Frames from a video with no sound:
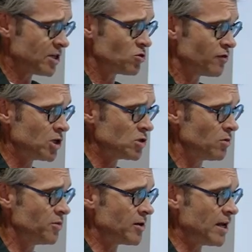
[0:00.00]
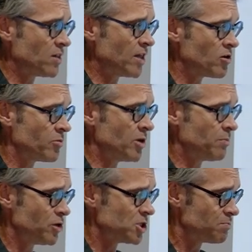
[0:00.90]
intravenous loop diuretic
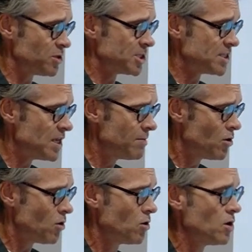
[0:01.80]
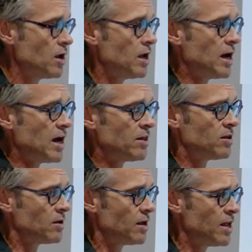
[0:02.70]
therapy plus placebo,
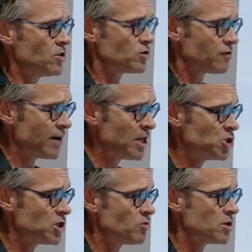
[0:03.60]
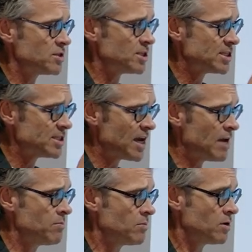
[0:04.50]
and the intervention was the
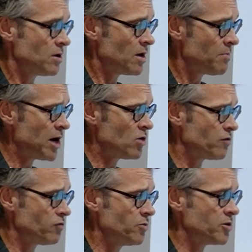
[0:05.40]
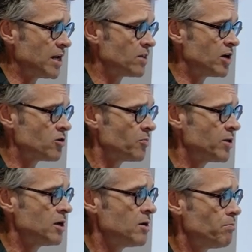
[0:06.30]
same amount of loop diuretic
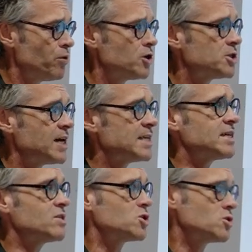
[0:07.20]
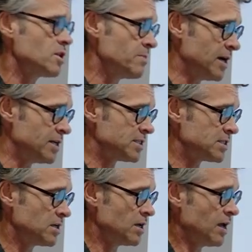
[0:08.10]
therapy plus
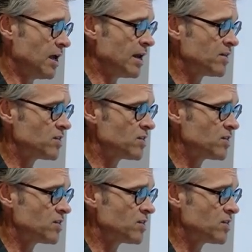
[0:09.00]
acetazolamide. And